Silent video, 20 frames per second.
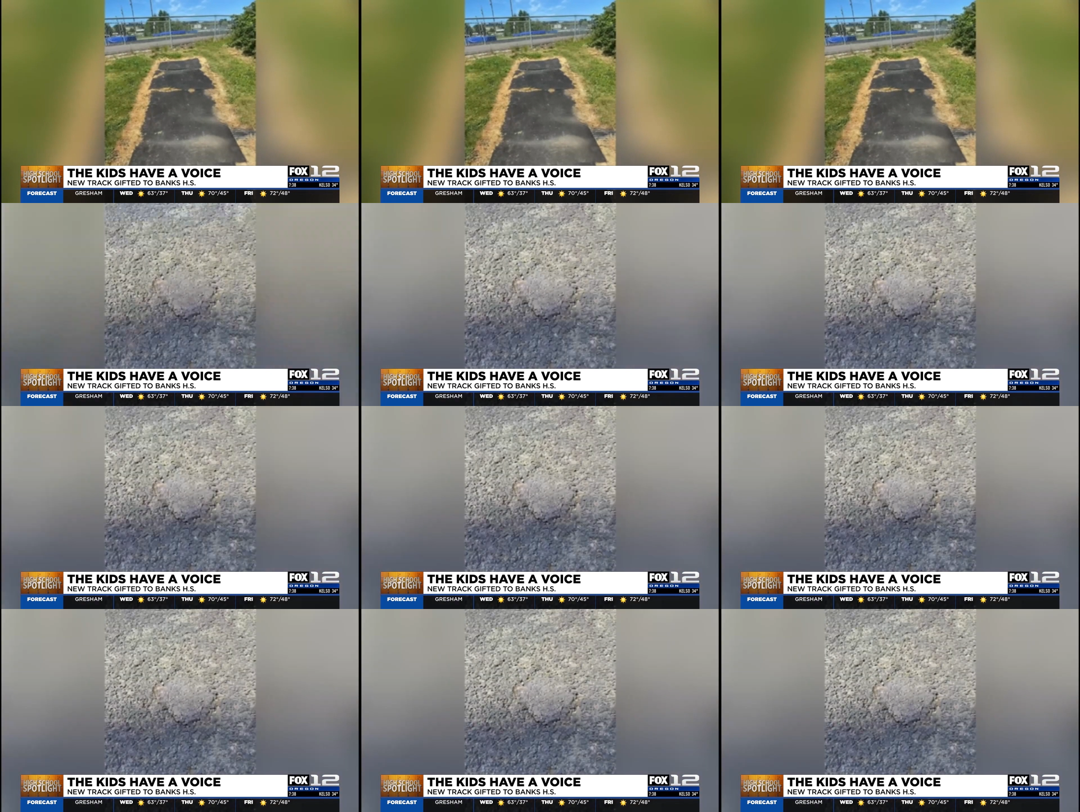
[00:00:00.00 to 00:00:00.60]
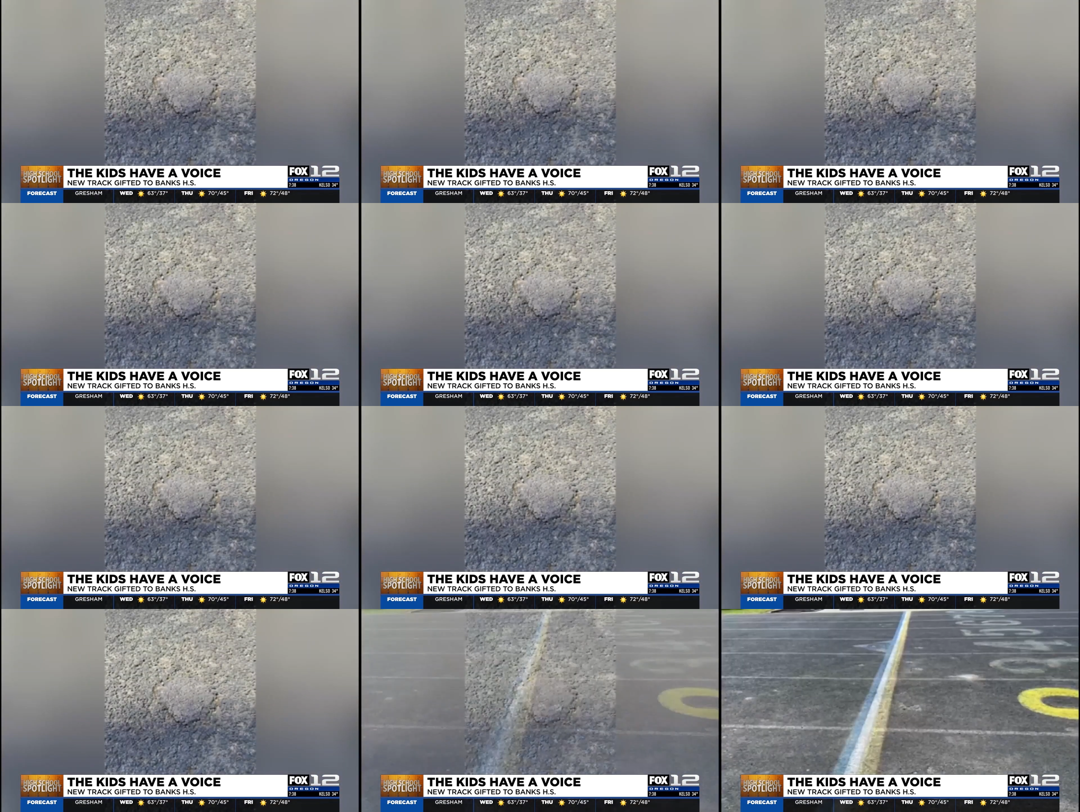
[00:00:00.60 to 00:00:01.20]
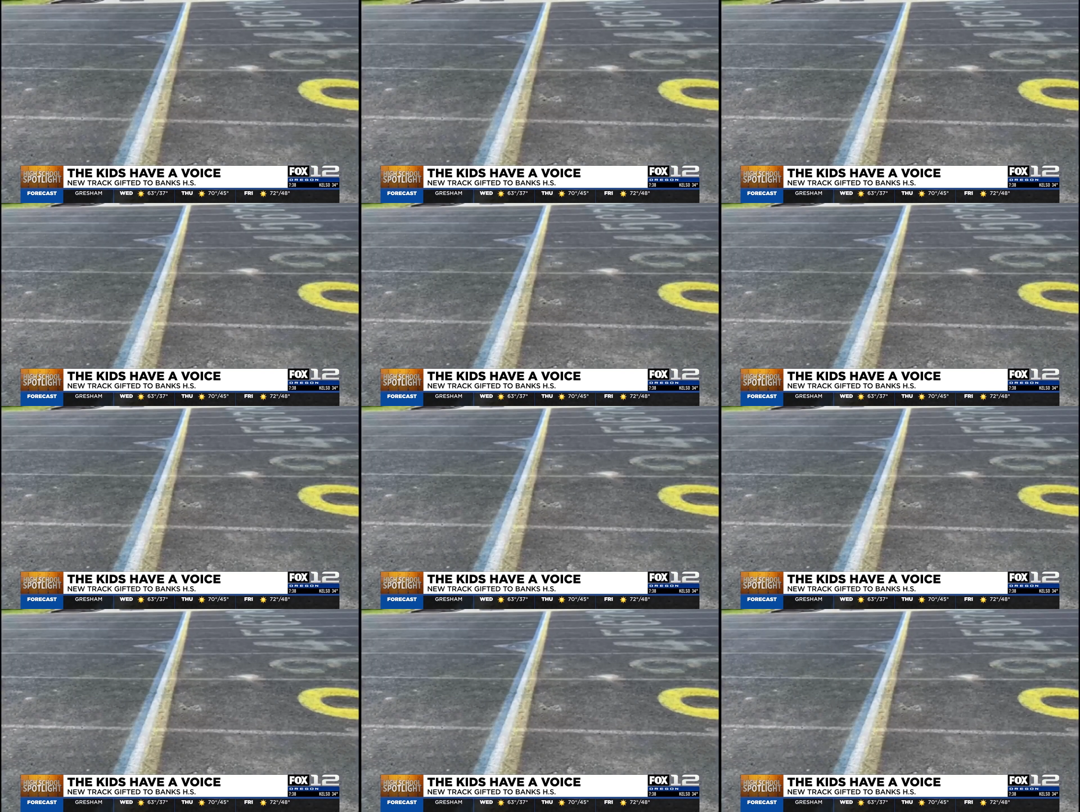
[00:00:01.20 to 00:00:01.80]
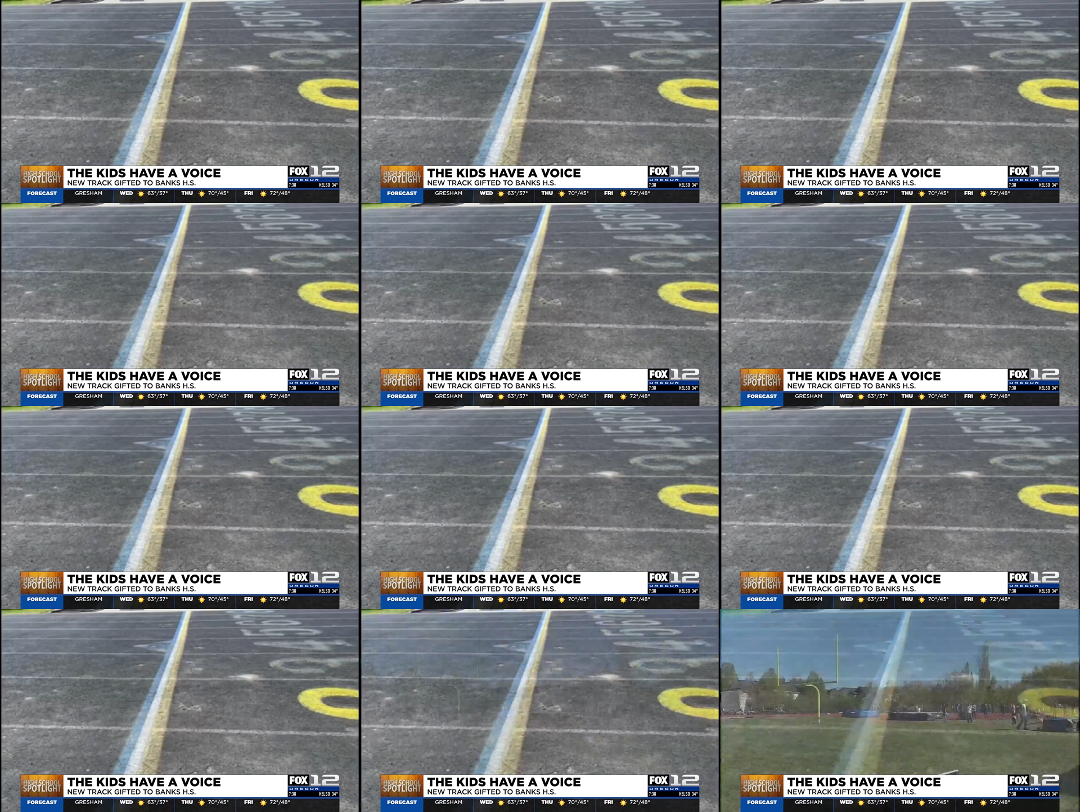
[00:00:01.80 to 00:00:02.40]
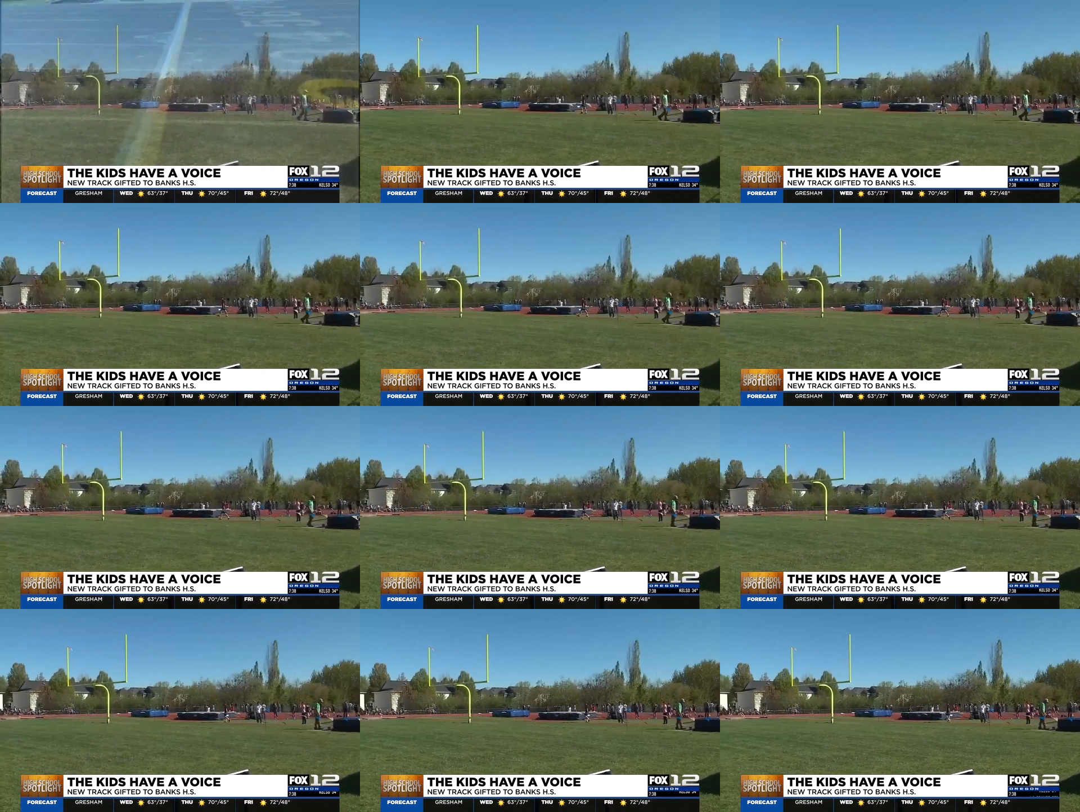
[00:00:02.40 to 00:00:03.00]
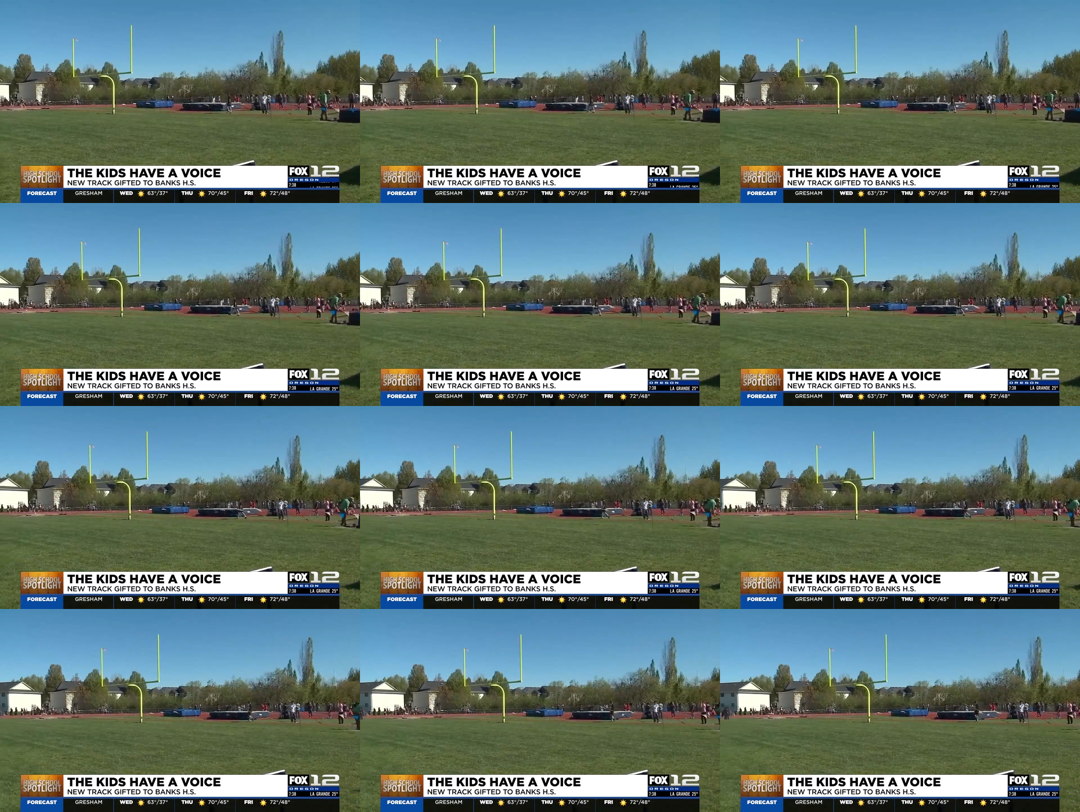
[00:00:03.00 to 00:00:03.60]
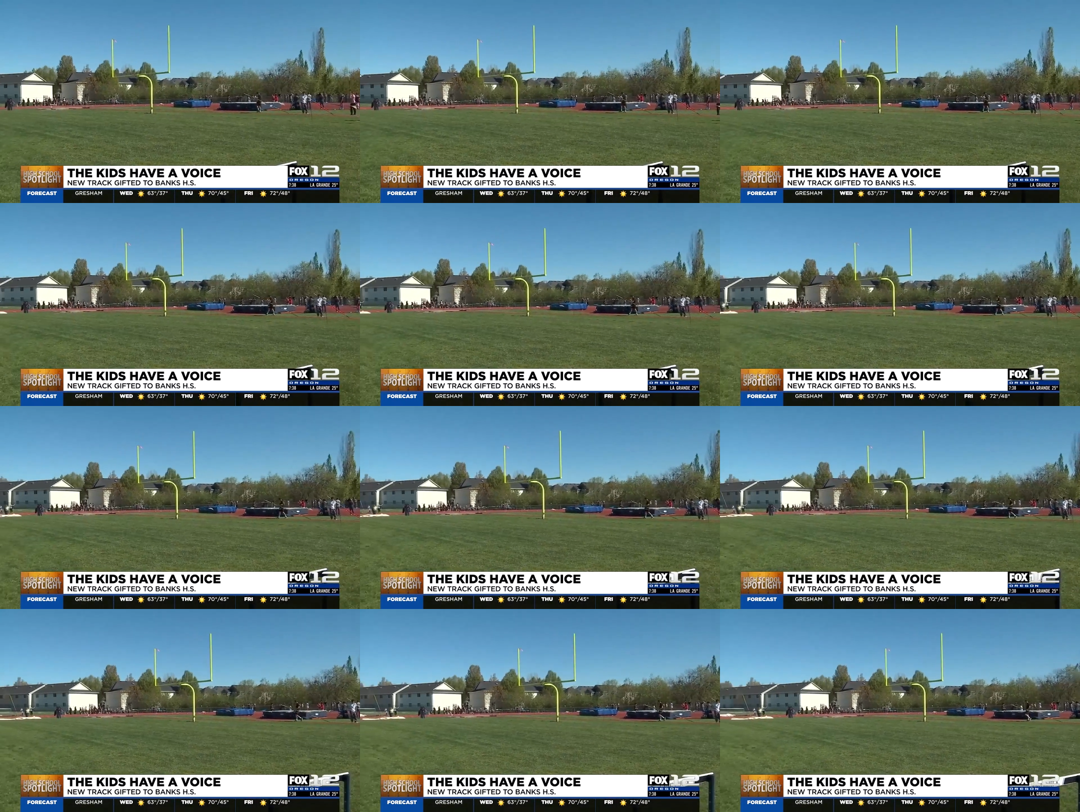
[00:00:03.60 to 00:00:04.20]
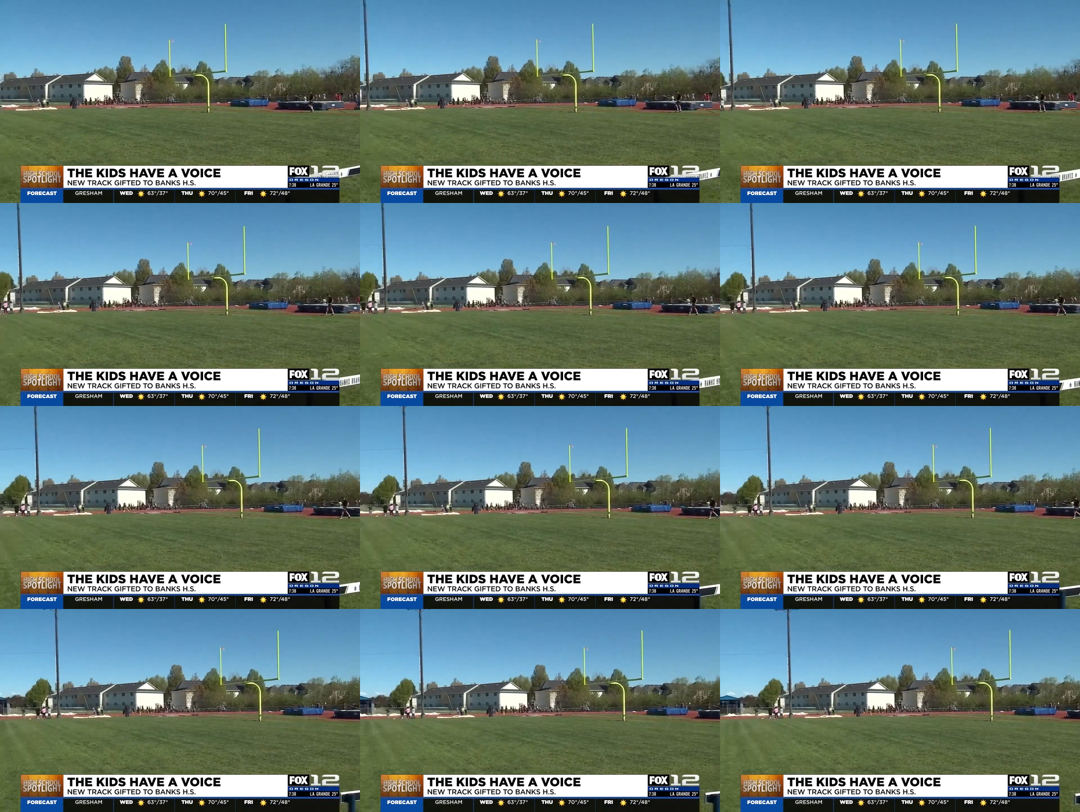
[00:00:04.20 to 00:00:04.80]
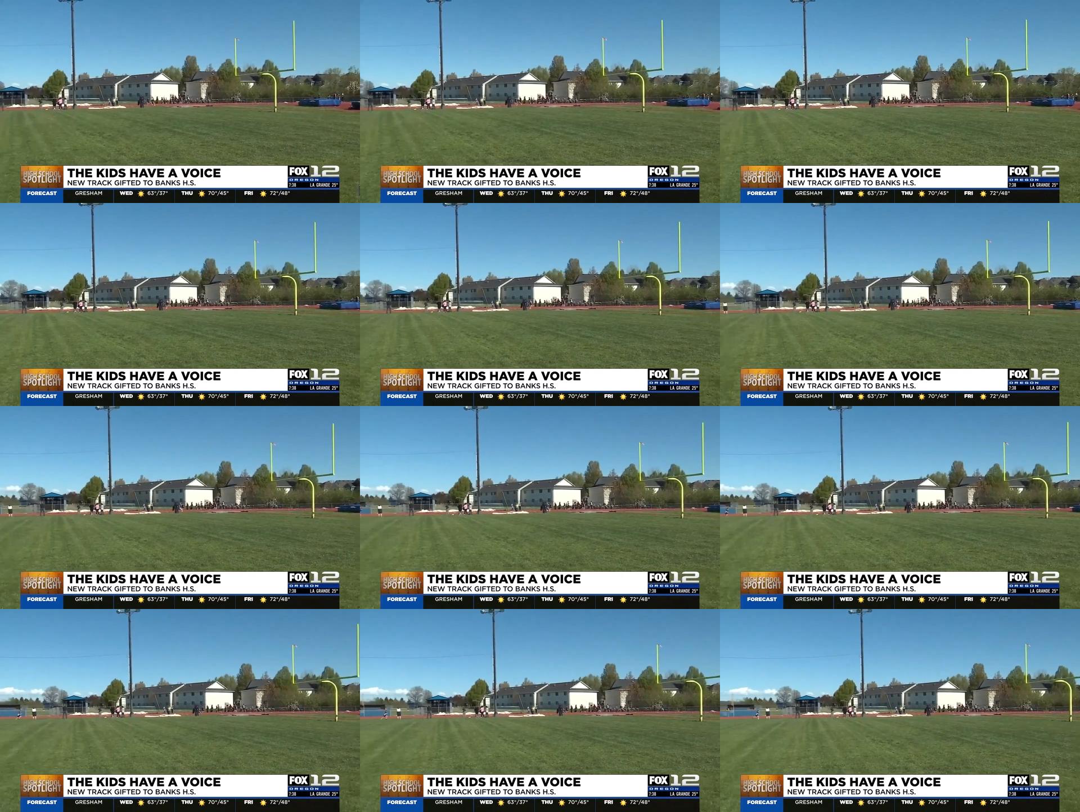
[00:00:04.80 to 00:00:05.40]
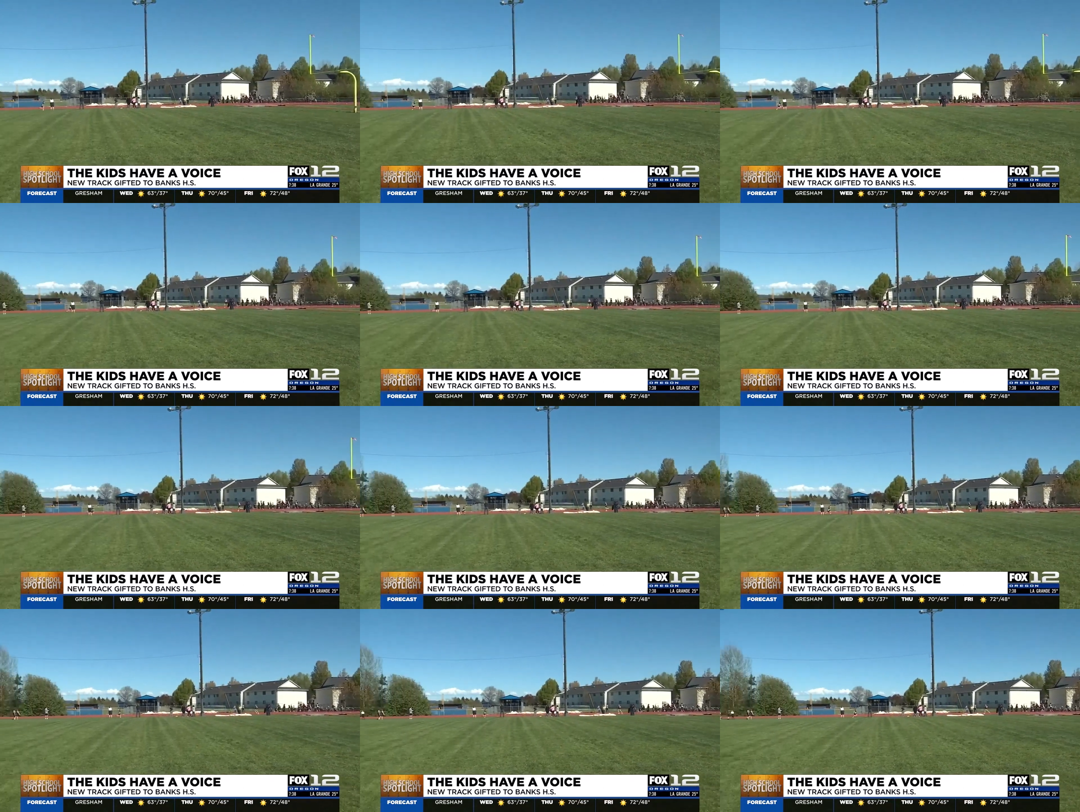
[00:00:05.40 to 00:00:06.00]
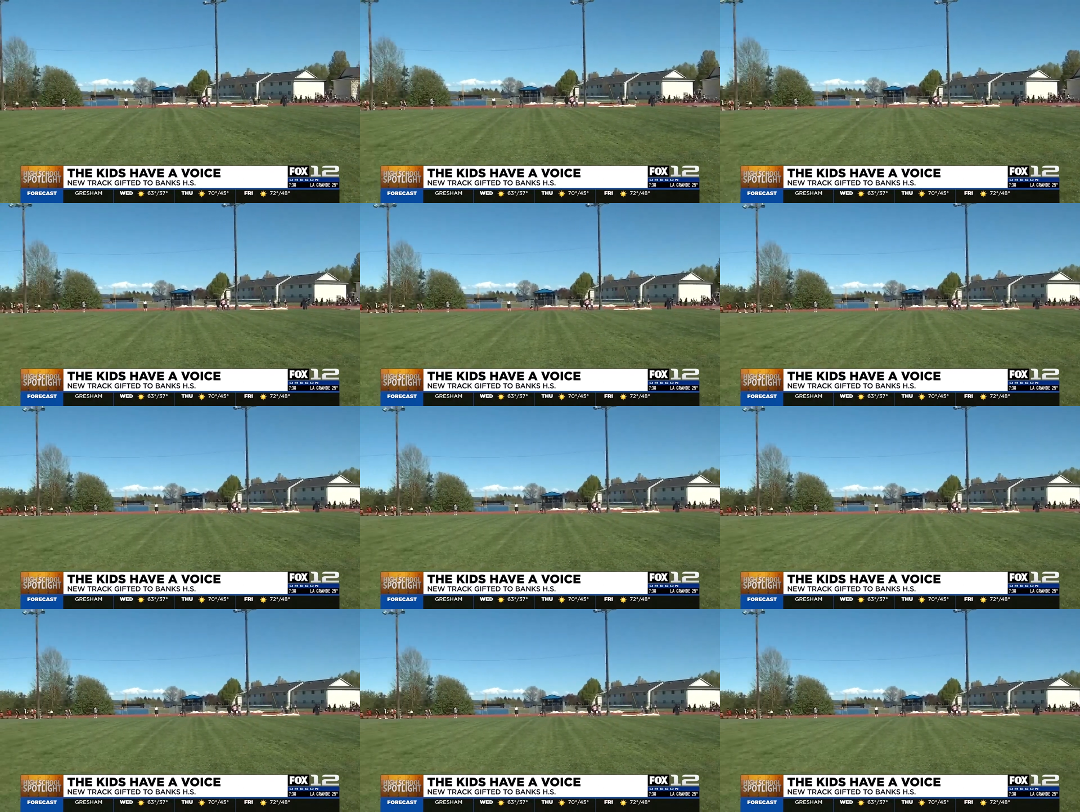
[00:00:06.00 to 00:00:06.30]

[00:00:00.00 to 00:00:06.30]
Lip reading: (no speaker visible)